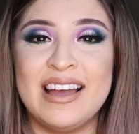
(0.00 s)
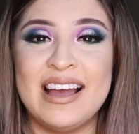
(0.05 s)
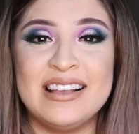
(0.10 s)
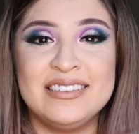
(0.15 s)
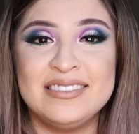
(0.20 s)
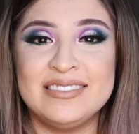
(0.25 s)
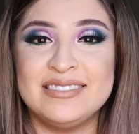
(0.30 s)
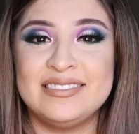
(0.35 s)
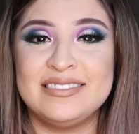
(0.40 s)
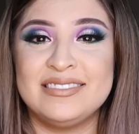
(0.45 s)
I
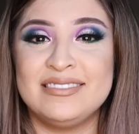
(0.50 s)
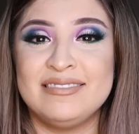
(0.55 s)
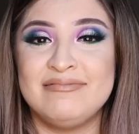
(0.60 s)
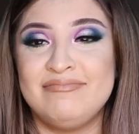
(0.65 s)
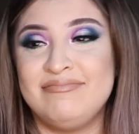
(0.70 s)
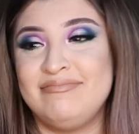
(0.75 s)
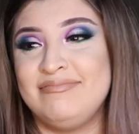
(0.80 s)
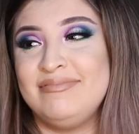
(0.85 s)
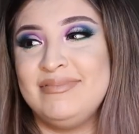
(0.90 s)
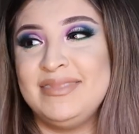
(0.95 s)
just
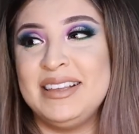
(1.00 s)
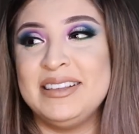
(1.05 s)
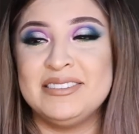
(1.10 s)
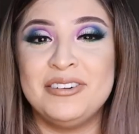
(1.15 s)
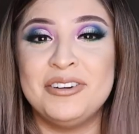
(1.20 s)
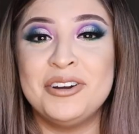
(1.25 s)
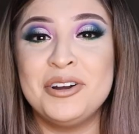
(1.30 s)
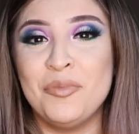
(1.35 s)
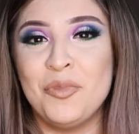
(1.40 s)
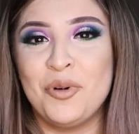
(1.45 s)

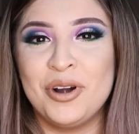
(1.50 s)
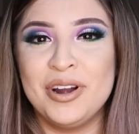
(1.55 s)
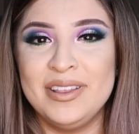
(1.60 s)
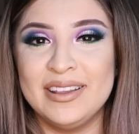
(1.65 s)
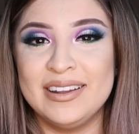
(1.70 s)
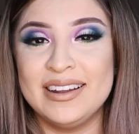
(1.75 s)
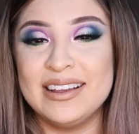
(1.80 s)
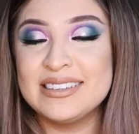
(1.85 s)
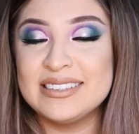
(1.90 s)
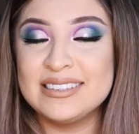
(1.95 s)
it's already
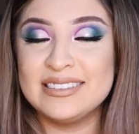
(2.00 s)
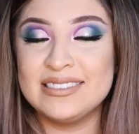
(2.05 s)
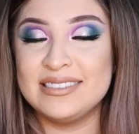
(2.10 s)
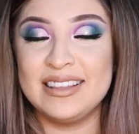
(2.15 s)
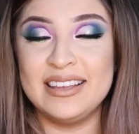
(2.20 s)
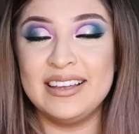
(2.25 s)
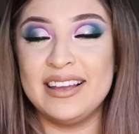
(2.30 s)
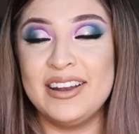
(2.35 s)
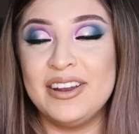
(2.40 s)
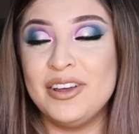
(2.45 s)
morning the next
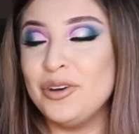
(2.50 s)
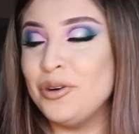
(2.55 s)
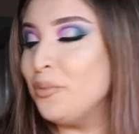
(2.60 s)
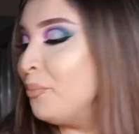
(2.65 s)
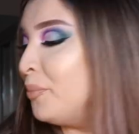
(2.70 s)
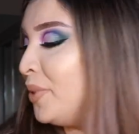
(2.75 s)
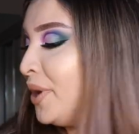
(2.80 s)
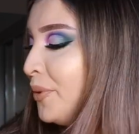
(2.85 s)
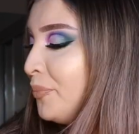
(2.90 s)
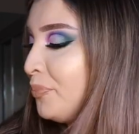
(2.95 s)
thing I know
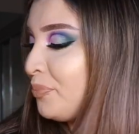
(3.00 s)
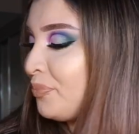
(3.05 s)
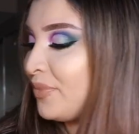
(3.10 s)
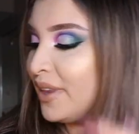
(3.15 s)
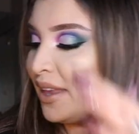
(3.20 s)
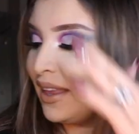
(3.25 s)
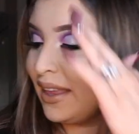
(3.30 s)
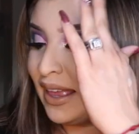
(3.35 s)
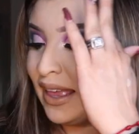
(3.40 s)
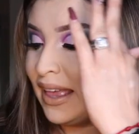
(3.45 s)
but
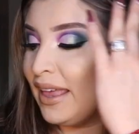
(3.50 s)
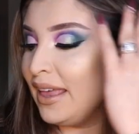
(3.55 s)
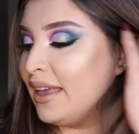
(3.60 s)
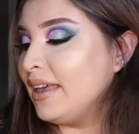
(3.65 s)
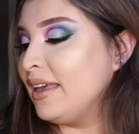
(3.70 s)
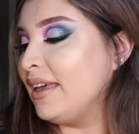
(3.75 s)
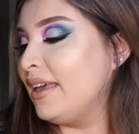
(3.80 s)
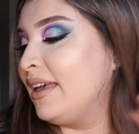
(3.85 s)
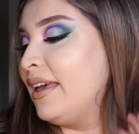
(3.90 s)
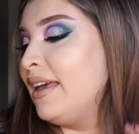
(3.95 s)

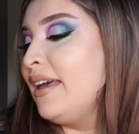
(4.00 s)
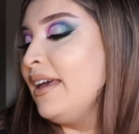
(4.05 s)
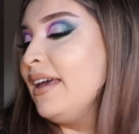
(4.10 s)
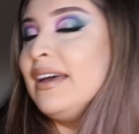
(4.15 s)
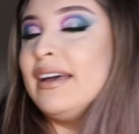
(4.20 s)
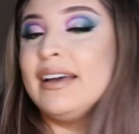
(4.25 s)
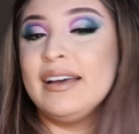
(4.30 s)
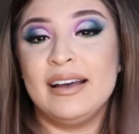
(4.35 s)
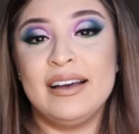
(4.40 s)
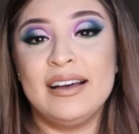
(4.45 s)

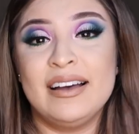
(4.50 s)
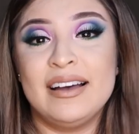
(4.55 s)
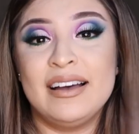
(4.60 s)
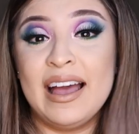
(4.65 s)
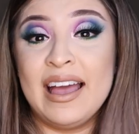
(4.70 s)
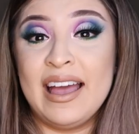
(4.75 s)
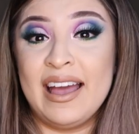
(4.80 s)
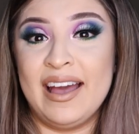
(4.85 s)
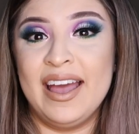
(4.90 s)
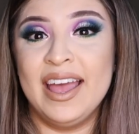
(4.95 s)
I
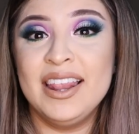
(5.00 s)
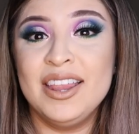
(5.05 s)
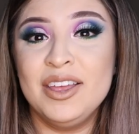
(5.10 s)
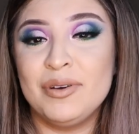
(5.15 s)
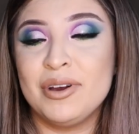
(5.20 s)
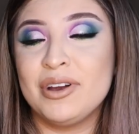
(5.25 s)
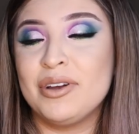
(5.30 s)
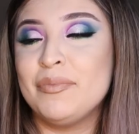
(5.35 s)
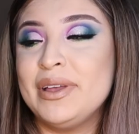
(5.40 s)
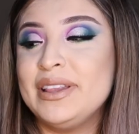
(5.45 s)
highly
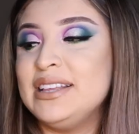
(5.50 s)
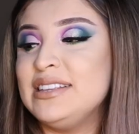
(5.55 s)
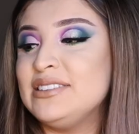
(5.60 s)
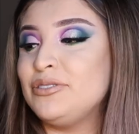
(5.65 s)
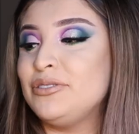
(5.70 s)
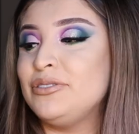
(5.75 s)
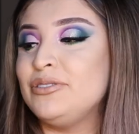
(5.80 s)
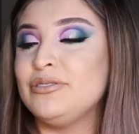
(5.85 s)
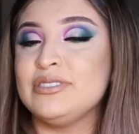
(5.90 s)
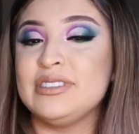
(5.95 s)
recommend
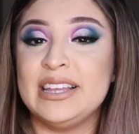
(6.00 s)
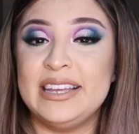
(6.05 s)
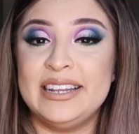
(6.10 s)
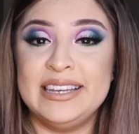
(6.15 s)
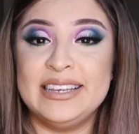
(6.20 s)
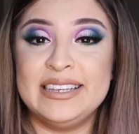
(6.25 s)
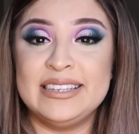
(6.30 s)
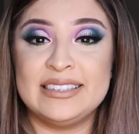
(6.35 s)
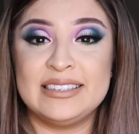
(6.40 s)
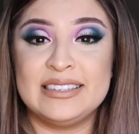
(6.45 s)
these oils
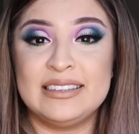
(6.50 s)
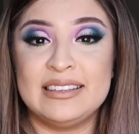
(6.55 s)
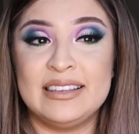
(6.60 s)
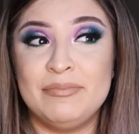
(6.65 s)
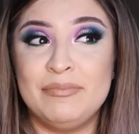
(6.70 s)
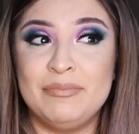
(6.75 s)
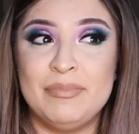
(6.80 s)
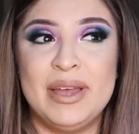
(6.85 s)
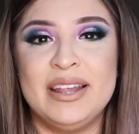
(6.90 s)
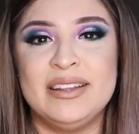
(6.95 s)
ladies
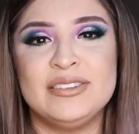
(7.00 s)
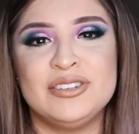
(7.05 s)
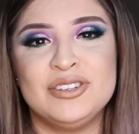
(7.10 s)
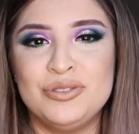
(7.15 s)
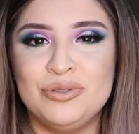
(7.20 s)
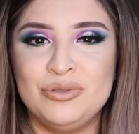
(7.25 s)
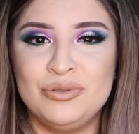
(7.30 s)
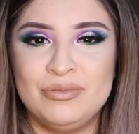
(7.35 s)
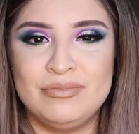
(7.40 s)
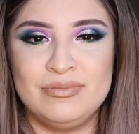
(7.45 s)
men
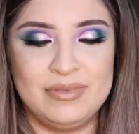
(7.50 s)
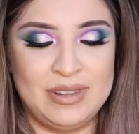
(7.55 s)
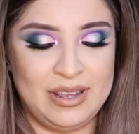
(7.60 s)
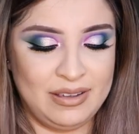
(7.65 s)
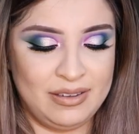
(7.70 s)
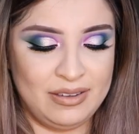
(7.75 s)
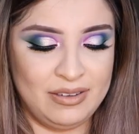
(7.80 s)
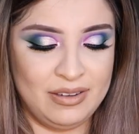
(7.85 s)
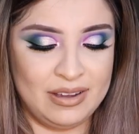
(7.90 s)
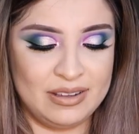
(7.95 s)
too
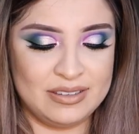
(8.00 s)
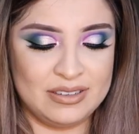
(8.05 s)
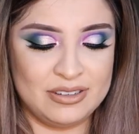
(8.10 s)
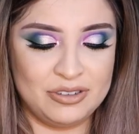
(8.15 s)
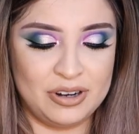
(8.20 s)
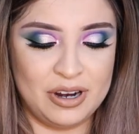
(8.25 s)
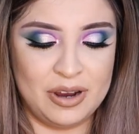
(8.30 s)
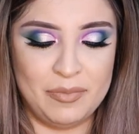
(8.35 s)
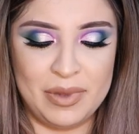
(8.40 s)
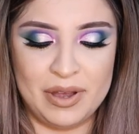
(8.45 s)
like you guys
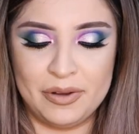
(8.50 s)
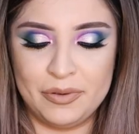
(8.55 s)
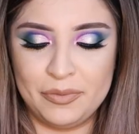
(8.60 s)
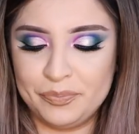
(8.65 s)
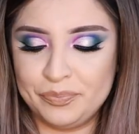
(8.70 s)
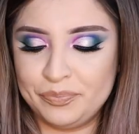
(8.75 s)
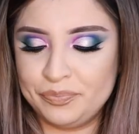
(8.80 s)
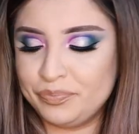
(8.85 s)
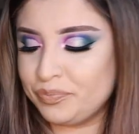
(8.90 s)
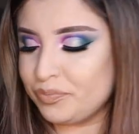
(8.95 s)
can try them out
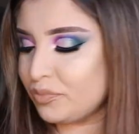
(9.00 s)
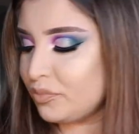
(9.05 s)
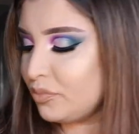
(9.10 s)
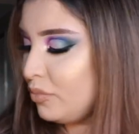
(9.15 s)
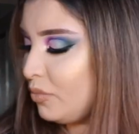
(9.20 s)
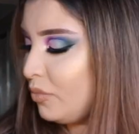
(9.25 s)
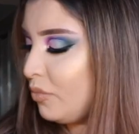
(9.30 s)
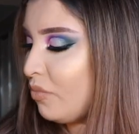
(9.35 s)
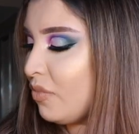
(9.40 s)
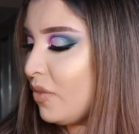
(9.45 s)

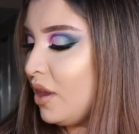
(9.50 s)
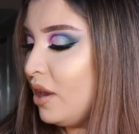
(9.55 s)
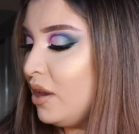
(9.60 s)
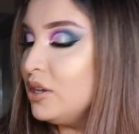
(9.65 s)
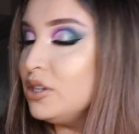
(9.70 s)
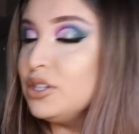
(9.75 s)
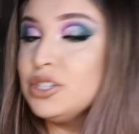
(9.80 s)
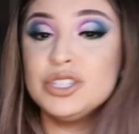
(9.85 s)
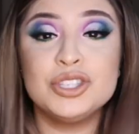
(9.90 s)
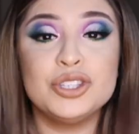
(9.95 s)

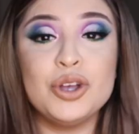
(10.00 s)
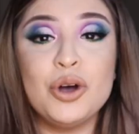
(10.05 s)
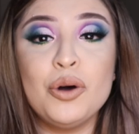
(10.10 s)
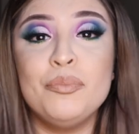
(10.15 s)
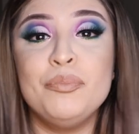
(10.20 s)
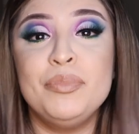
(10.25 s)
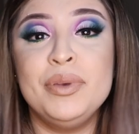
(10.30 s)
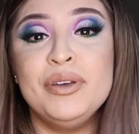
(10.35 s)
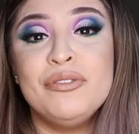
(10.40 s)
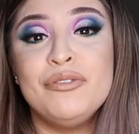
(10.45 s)
so
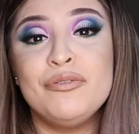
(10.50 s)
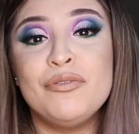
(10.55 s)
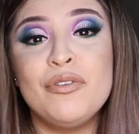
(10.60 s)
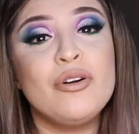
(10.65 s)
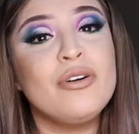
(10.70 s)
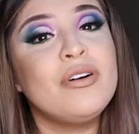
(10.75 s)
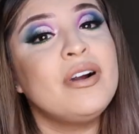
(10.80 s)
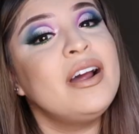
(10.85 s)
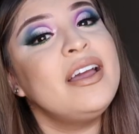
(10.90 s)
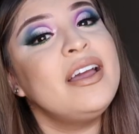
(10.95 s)
before